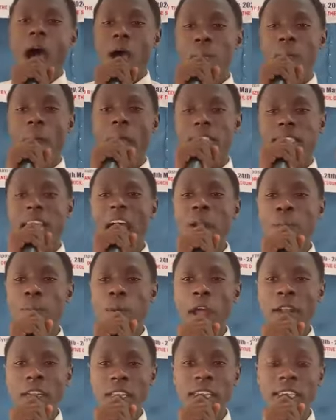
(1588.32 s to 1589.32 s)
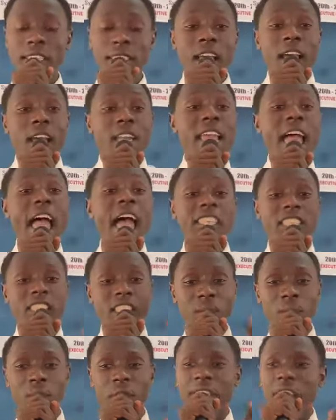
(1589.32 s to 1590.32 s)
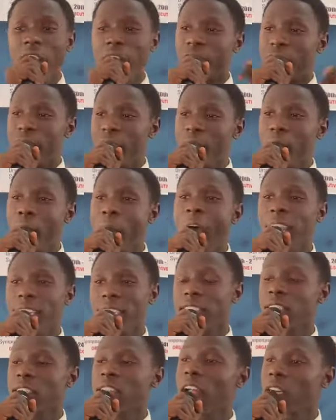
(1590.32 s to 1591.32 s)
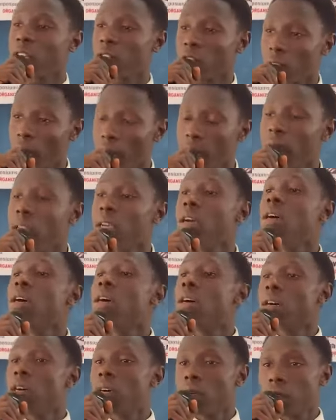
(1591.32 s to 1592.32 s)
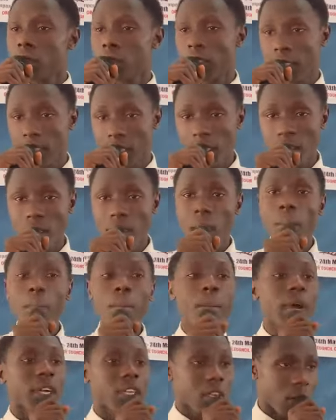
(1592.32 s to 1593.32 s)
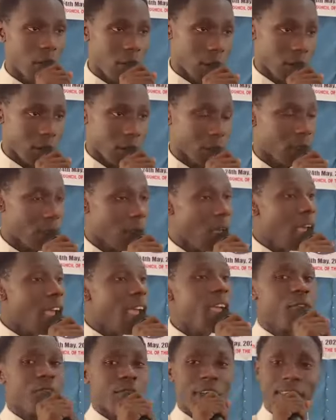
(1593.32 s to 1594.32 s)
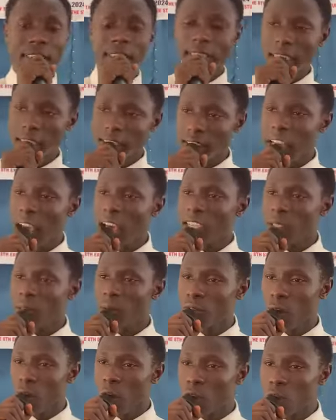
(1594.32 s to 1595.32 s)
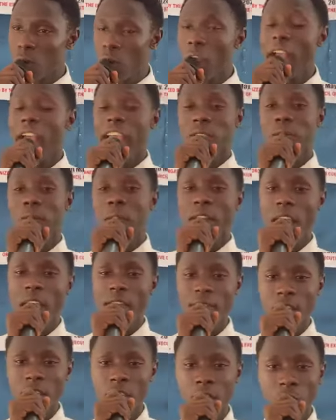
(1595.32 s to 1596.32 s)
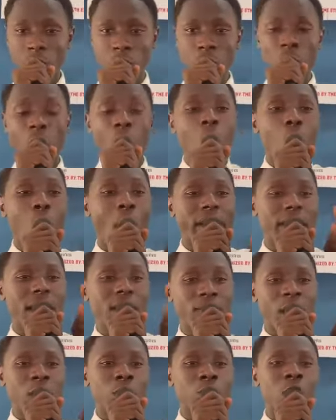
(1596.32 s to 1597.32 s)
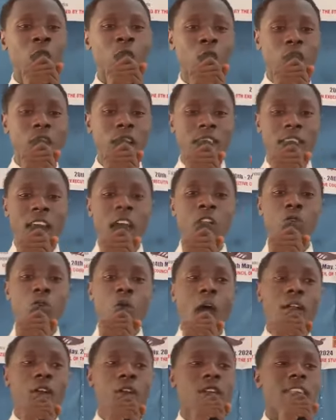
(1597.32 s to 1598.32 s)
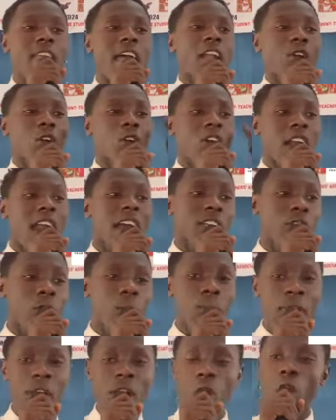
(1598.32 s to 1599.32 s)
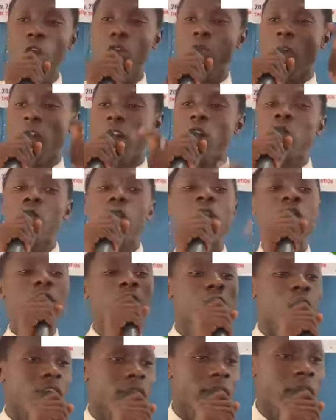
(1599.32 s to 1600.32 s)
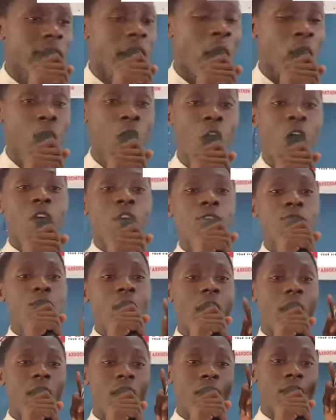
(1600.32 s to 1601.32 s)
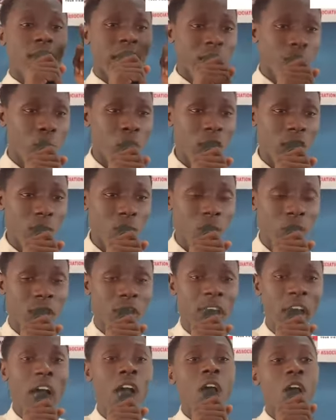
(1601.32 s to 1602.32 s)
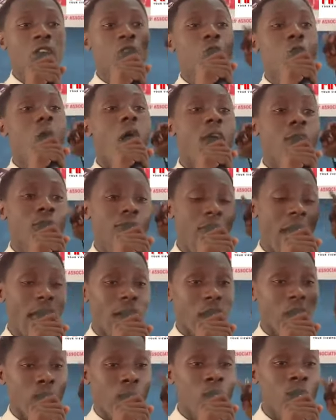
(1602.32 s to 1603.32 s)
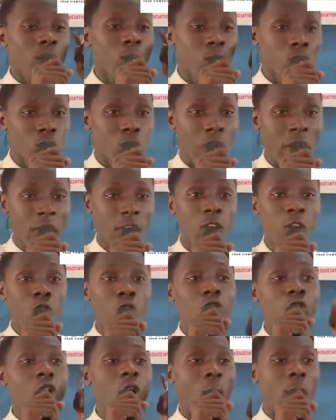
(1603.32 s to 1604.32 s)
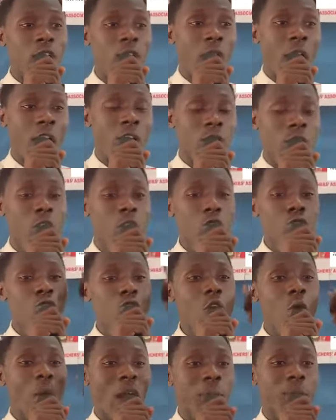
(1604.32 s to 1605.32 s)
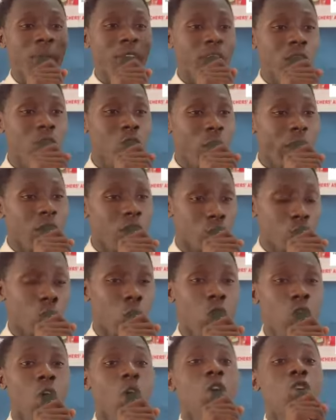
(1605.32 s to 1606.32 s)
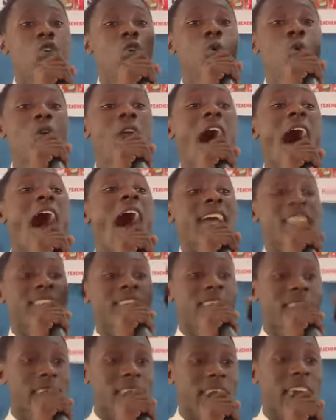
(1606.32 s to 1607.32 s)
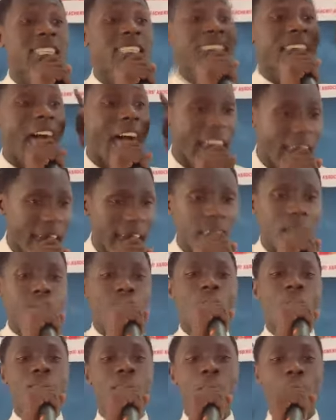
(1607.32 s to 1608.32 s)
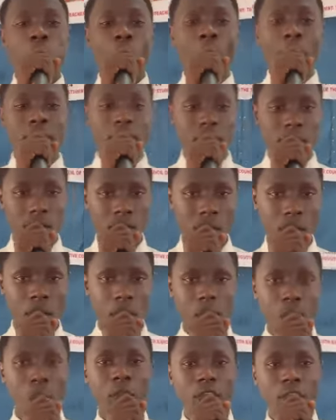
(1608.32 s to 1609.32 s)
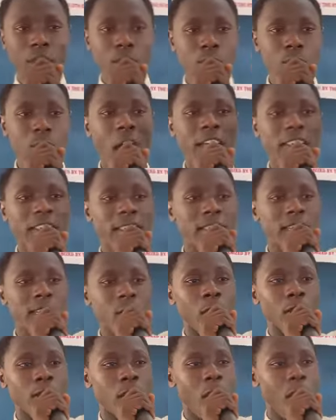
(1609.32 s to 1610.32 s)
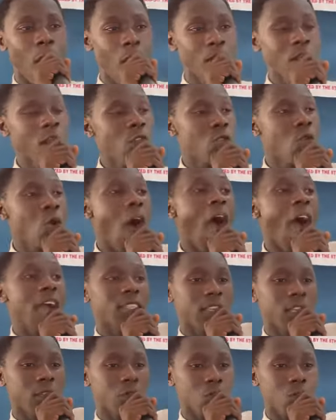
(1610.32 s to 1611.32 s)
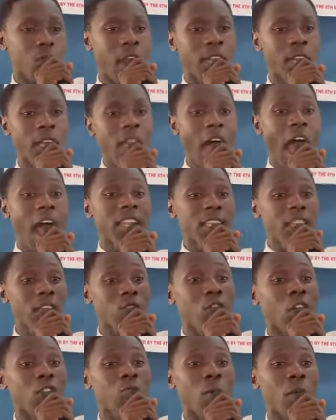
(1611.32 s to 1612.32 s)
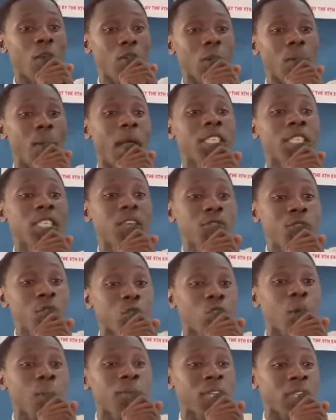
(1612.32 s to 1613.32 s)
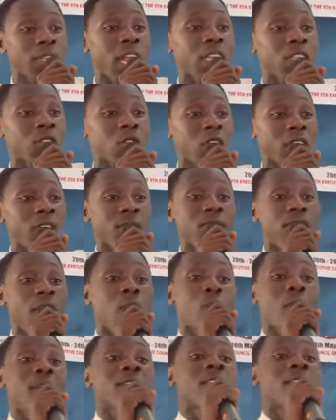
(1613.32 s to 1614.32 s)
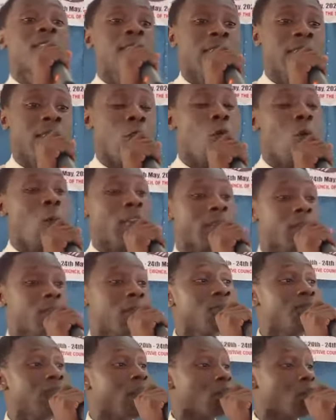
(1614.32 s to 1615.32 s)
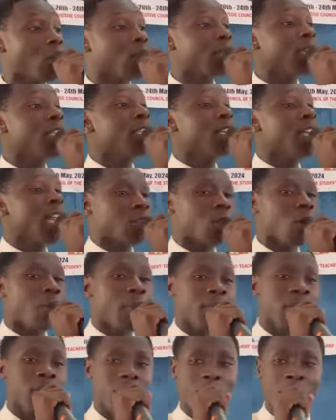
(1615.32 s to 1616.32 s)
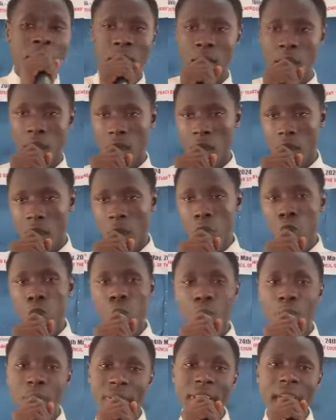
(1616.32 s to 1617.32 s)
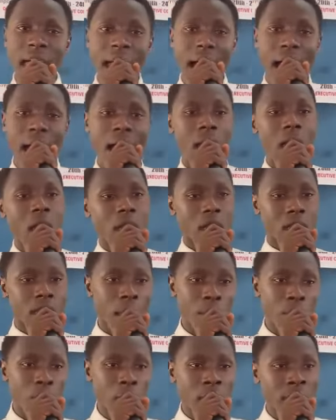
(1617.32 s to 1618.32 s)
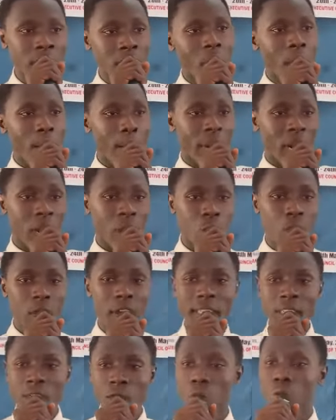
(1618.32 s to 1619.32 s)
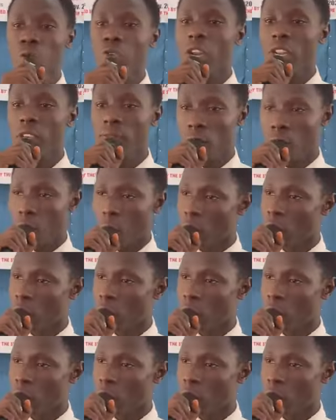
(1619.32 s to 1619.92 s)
my third point is there is immediate feedback in traditional teaching methodology. If a teacher stands before you, explain everything to you, whatever you don't understand, you are not there to crack your brain, or you are not going to jot it down. If you are a responsible teacher, if you are a responsible student, you know what you are doing, you know what brings you in school, you will ask the teacher directly from that point. But if you are sitting on your own, you ask a student, and he just went over and give you something that is not impact what the teacher said, or what is impact not in the lecture material. You will be there, rambling, perambulating, you will not even know